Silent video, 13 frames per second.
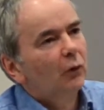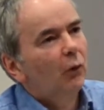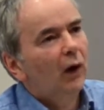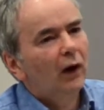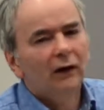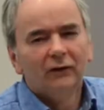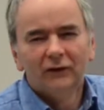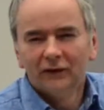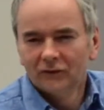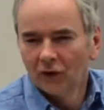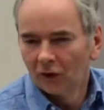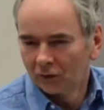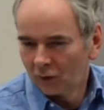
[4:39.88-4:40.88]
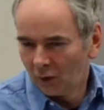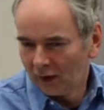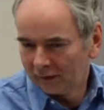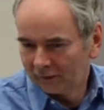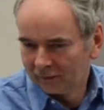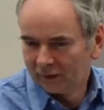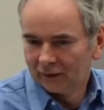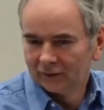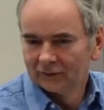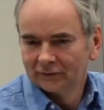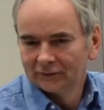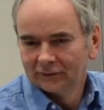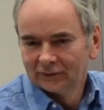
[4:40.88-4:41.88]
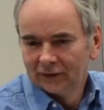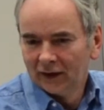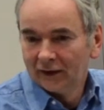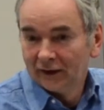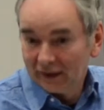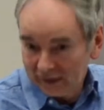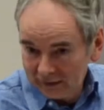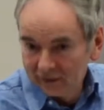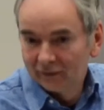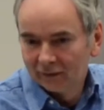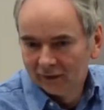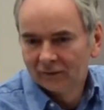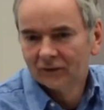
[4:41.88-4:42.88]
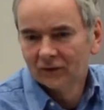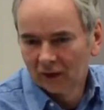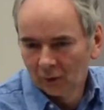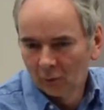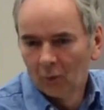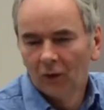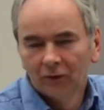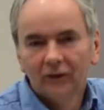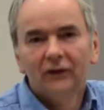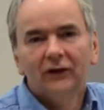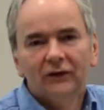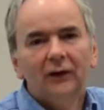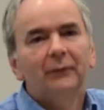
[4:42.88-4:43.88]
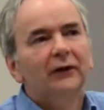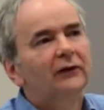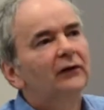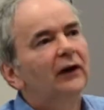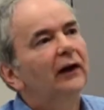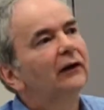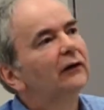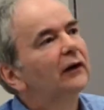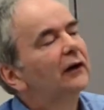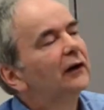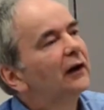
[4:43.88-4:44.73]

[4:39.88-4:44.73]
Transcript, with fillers: whilst it's not quite a need, it's still a want to some extent.